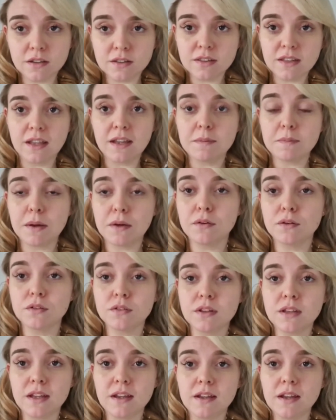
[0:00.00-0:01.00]
Think
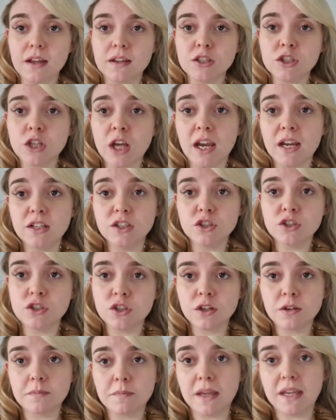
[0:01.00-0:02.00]
about the changes
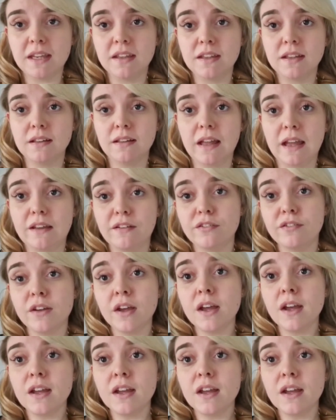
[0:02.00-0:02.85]
you can make in your life.